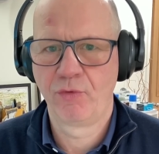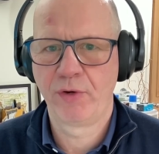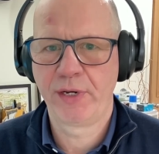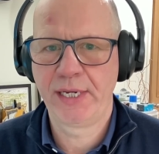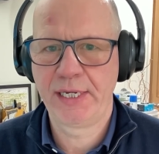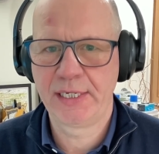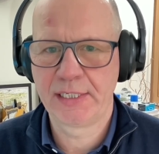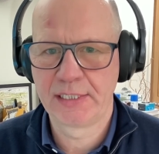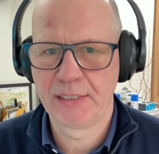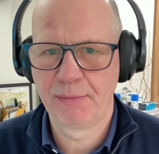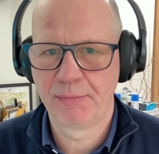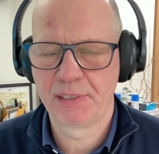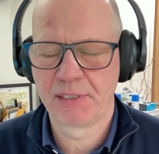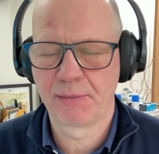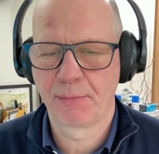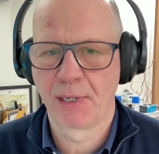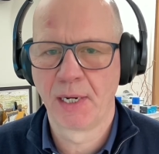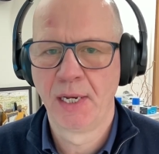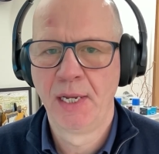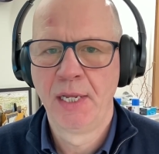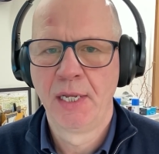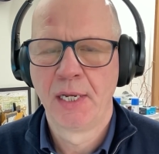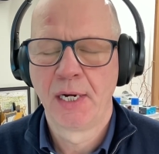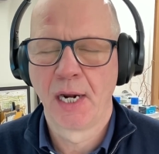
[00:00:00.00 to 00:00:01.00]
Reasonably simple.
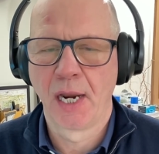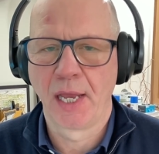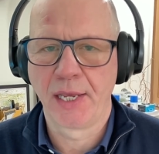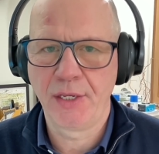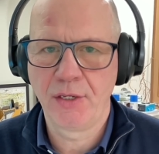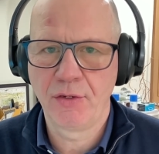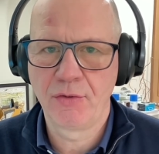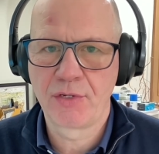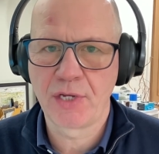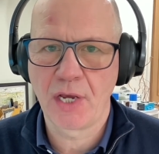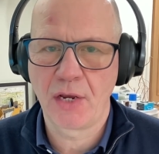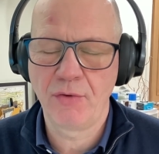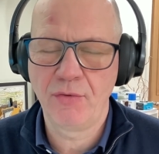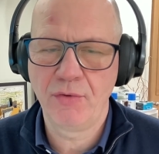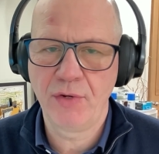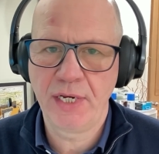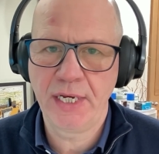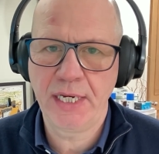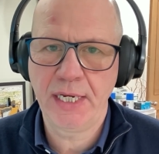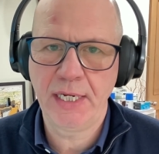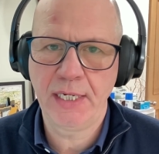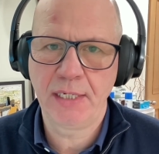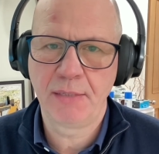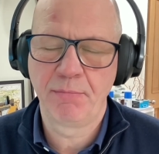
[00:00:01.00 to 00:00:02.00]
Like, you don't
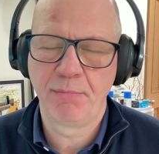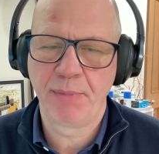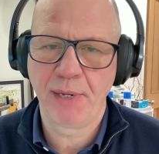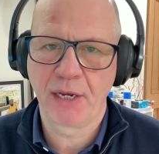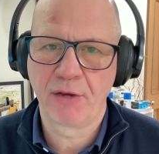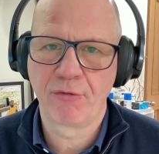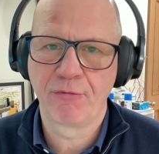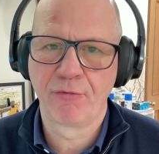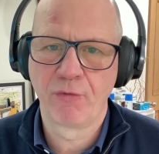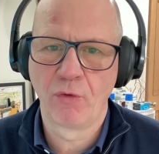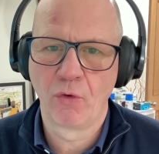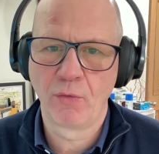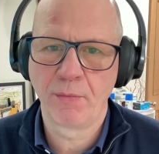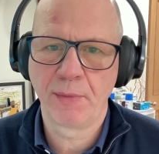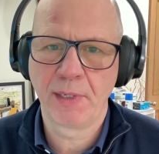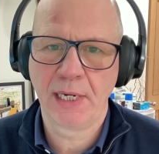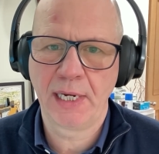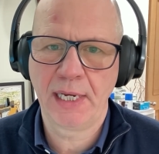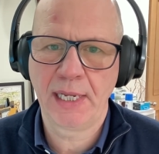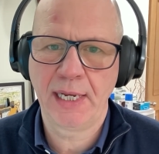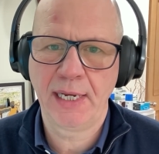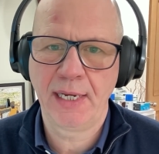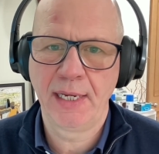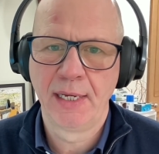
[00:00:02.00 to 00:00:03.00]
need big
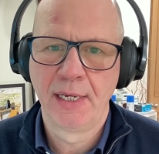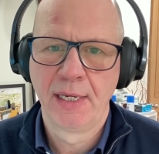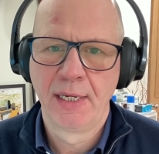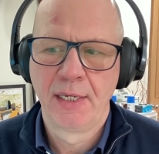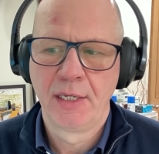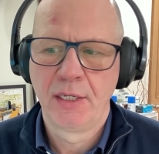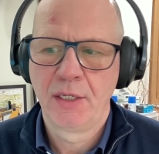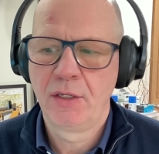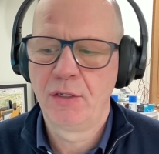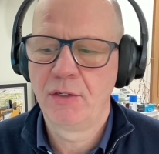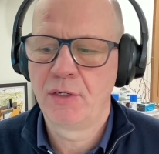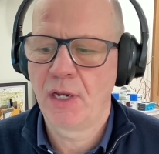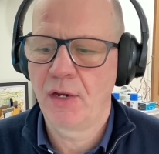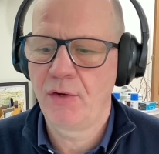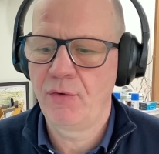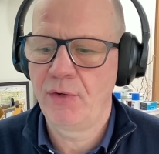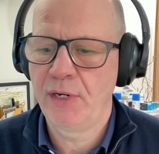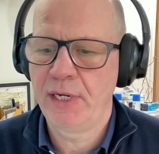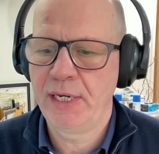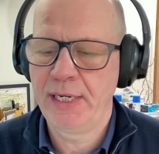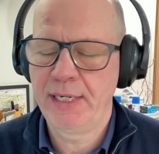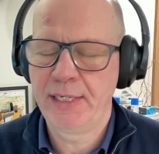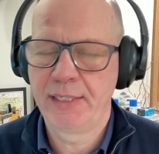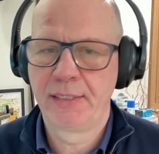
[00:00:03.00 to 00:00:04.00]
formulae. You don't
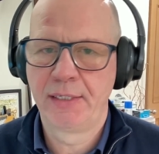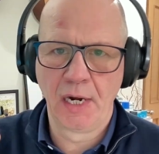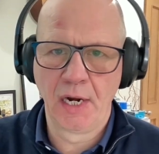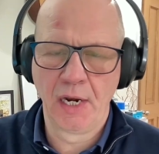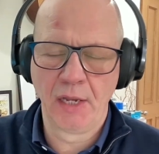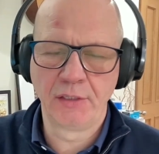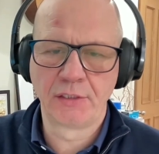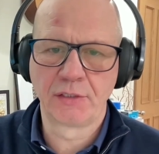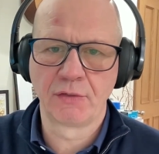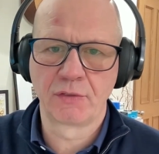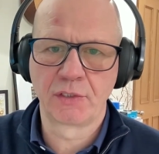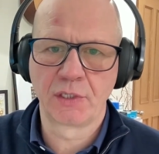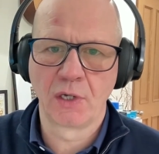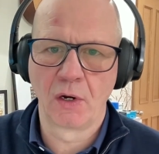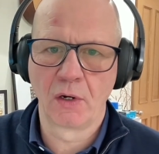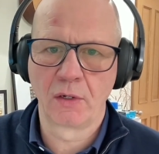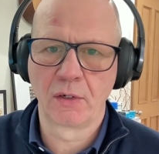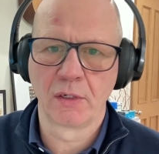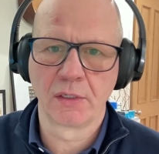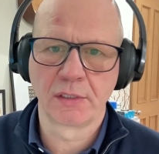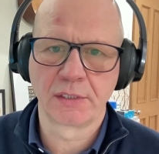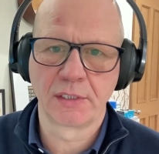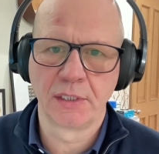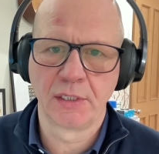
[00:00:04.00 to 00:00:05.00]
need loads of
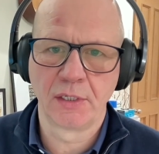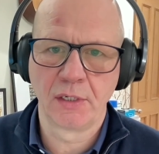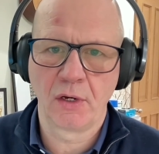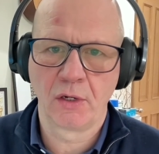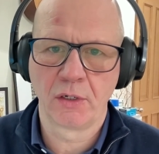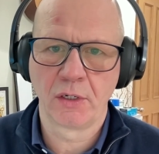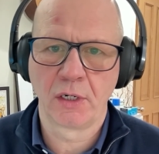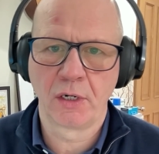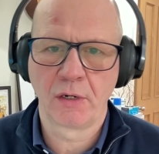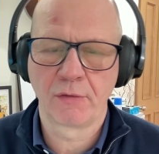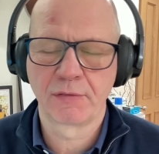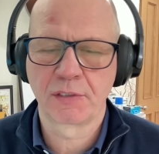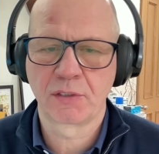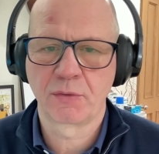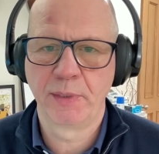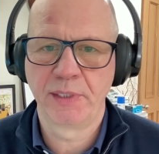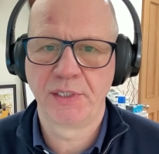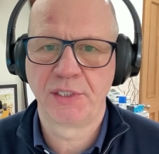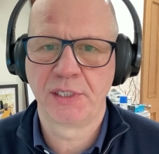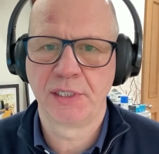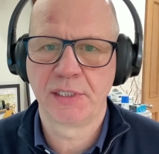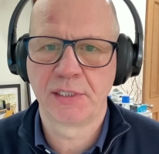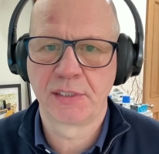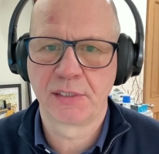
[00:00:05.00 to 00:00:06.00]
toggles and on and off
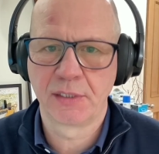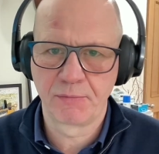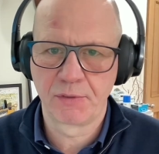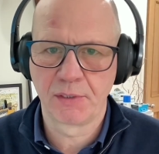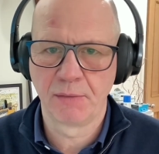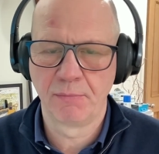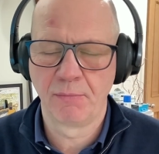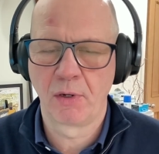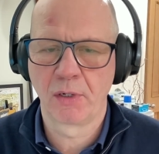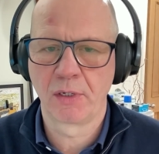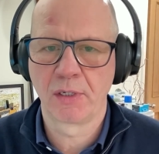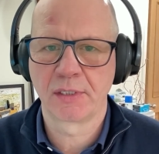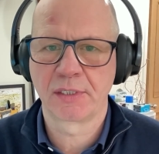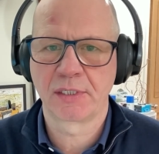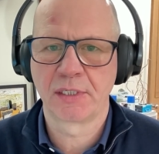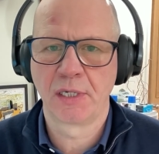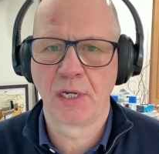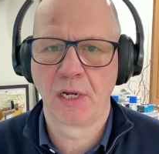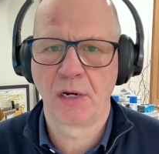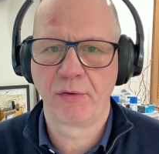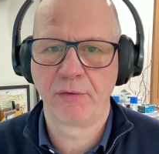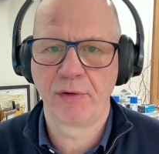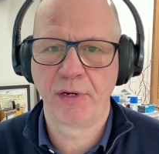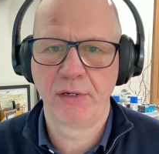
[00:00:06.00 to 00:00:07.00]
switches to model
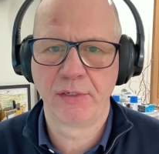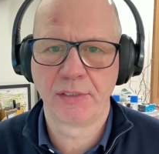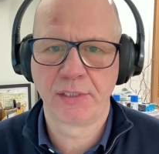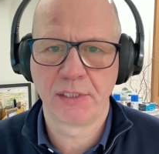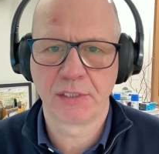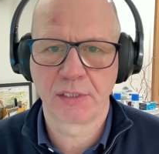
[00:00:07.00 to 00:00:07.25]
scenarios.